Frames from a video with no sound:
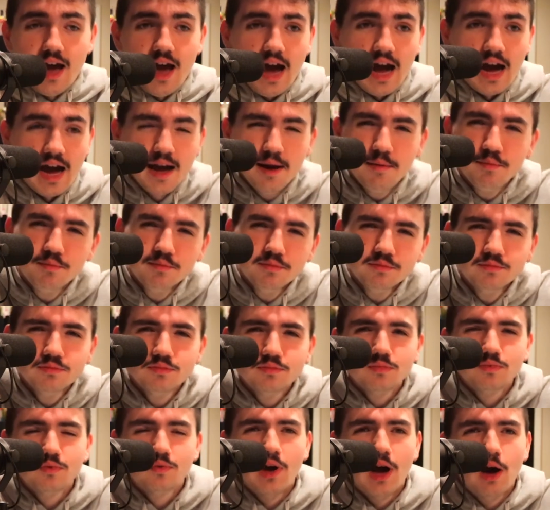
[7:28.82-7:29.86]
I
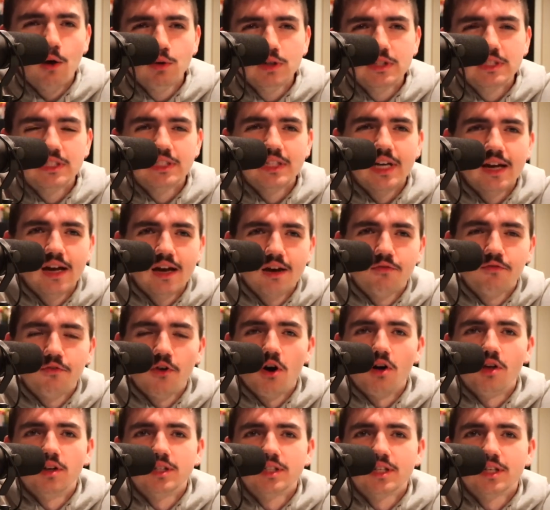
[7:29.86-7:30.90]
would say I
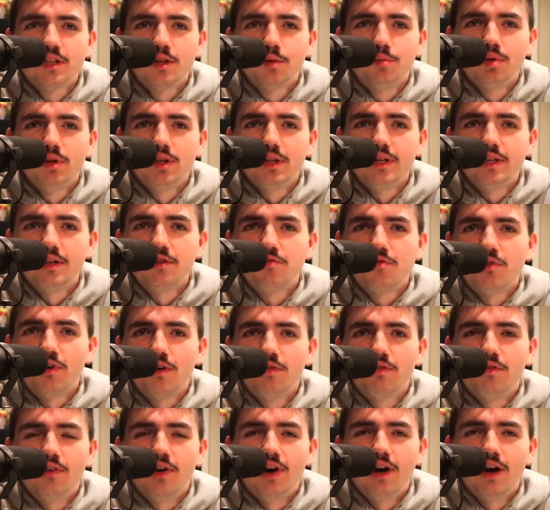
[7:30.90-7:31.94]
fall into the belief
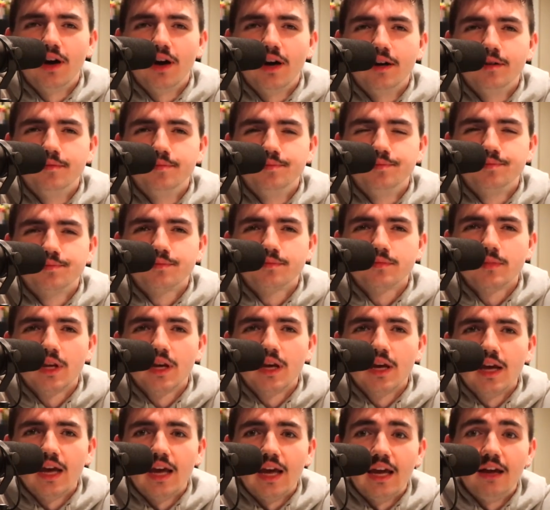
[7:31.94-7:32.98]
of
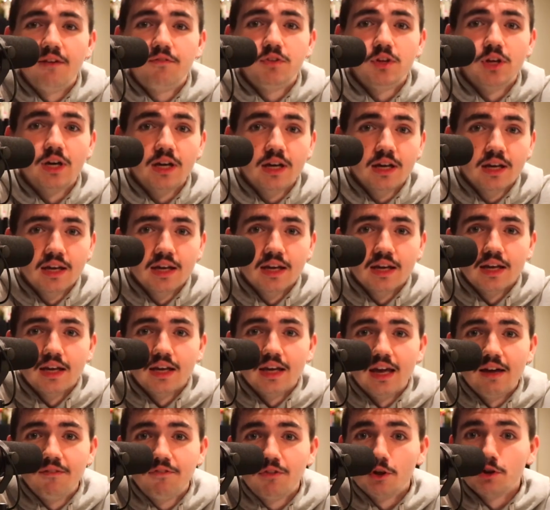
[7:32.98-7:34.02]

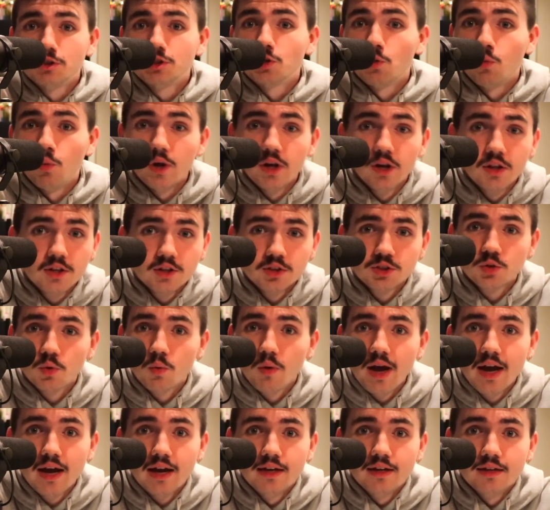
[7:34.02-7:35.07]
if there's a will, there's a
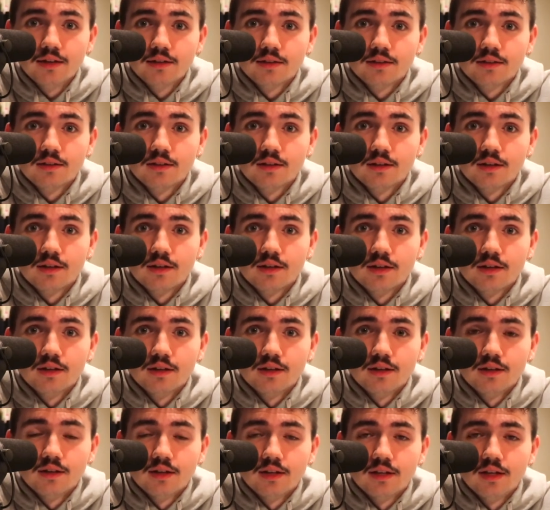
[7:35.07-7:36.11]
way.
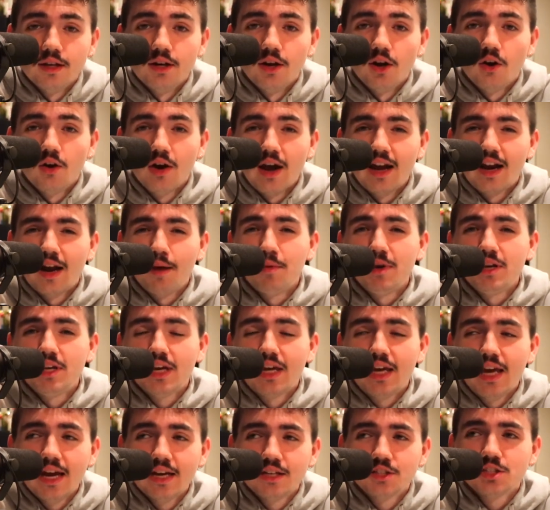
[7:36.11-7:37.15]
And I mean, you
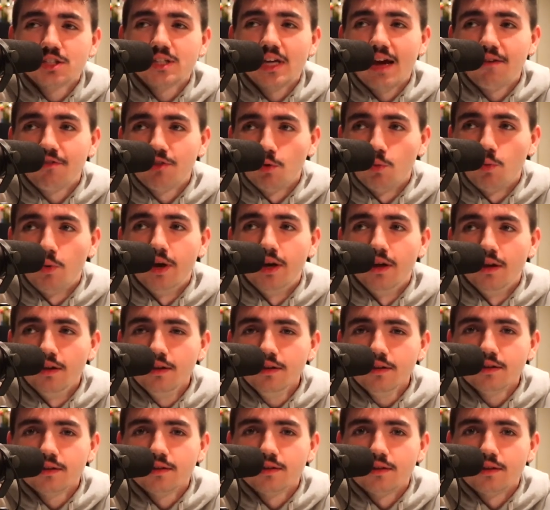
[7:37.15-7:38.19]
can't just have the
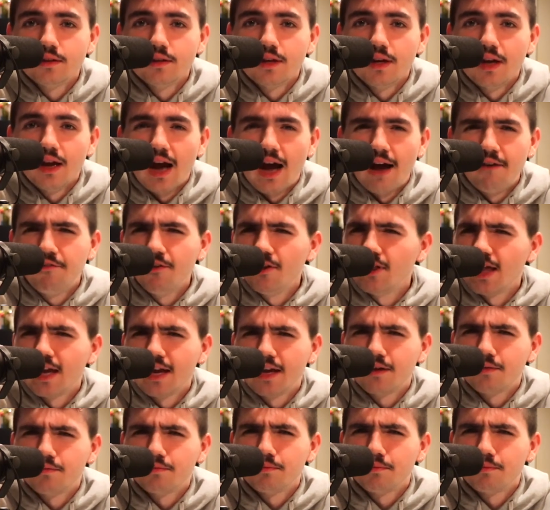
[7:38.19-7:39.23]
will. I feel
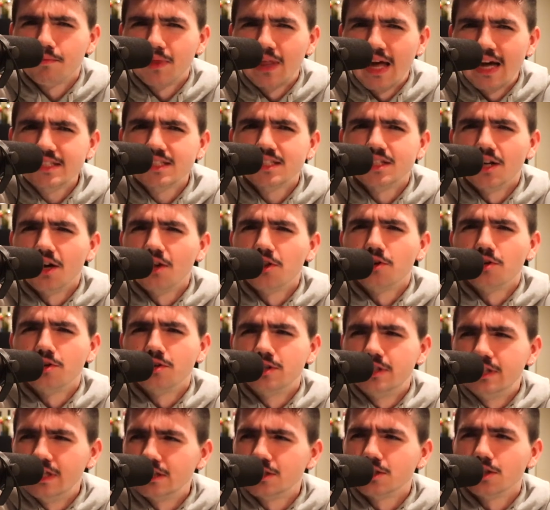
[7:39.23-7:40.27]
like that's another
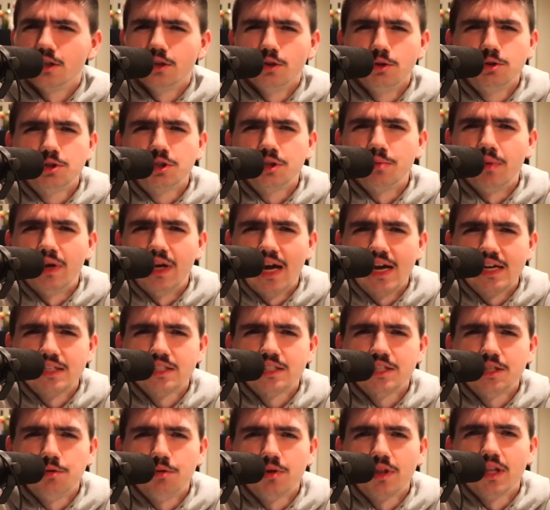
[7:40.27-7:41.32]
disillusionment I
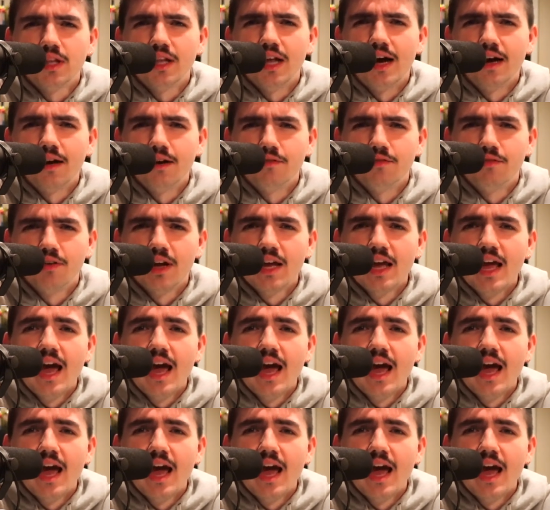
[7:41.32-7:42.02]
see with a lot of